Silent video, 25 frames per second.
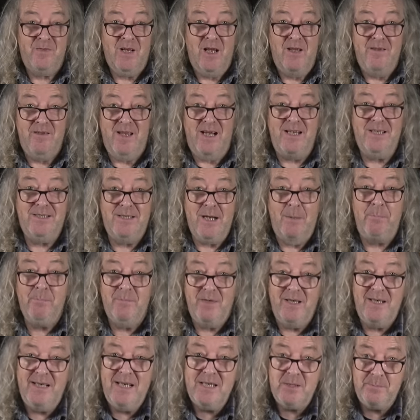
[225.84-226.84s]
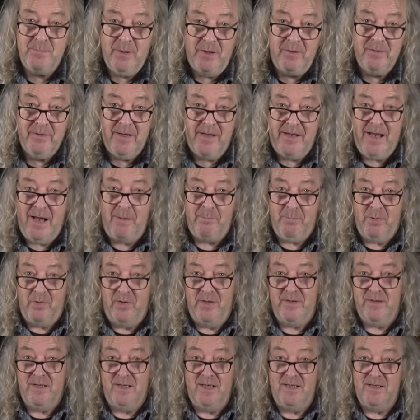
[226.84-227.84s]
They dumped the Les Paul at that
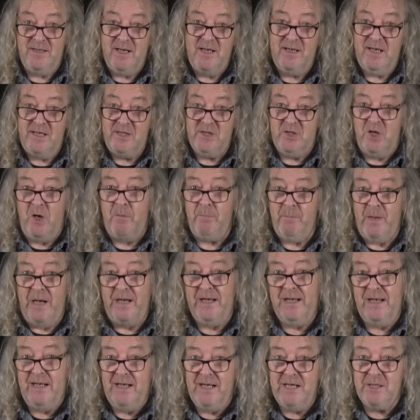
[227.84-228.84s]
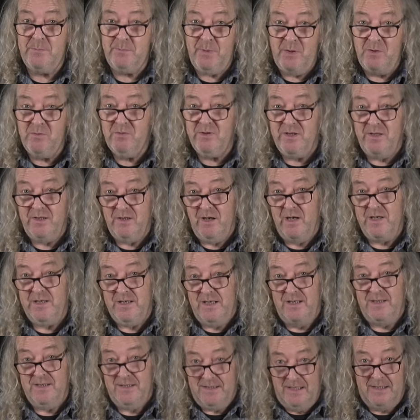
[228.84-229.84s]
point. They stopped making Les Pauls in
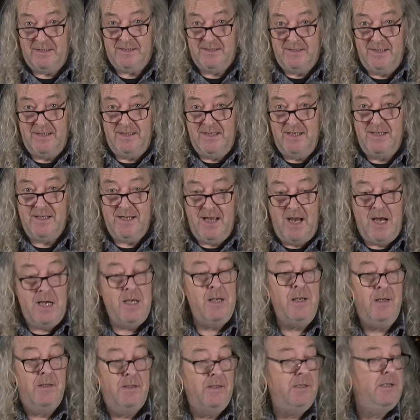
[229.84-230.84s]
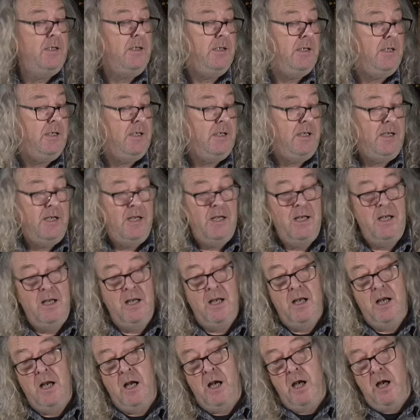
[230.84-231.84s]
1960, didn't they?
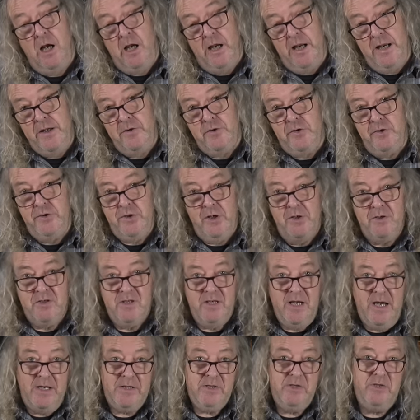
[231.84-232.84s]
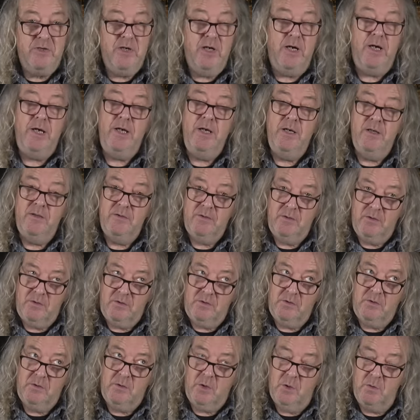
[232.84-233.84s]
Introduced the SG,
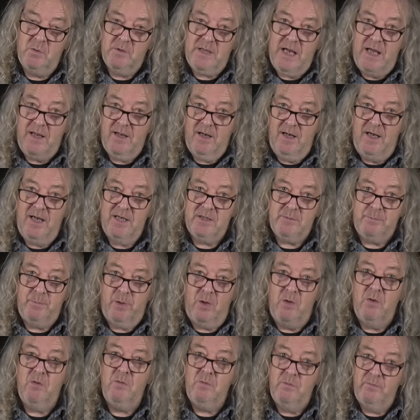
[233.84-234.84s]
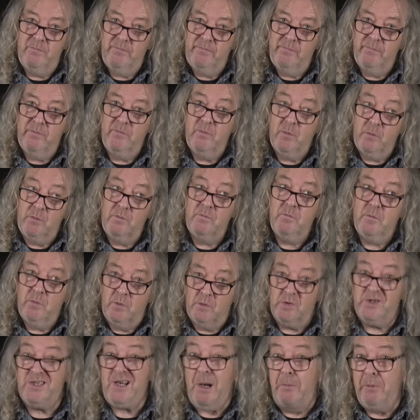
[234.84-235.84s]
called that the Les Paul,
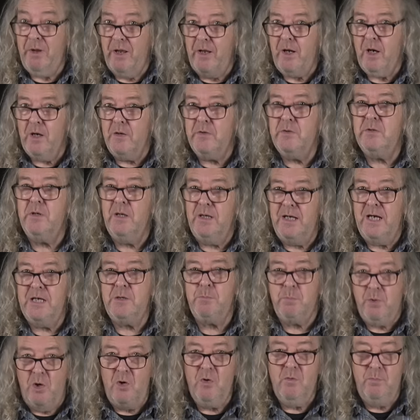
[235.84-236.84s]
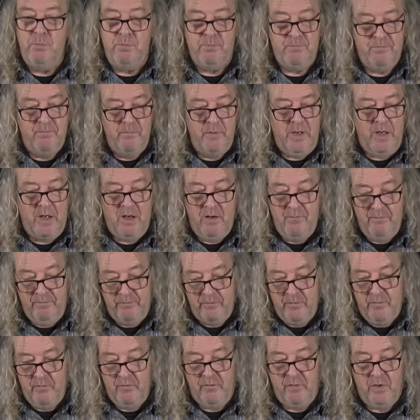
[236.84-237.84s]
or some of those, the Les Paul, you know,
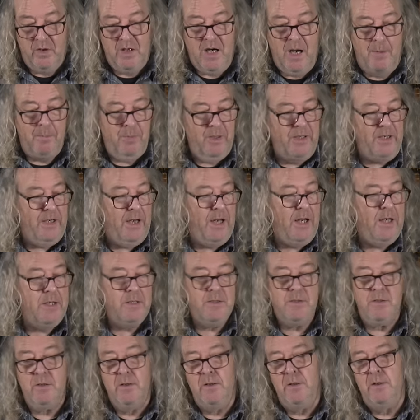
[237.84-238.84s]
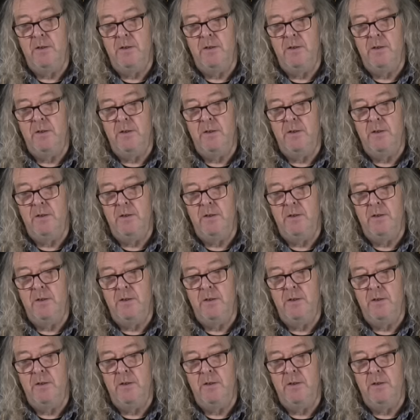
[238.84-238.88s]
for a couple of years.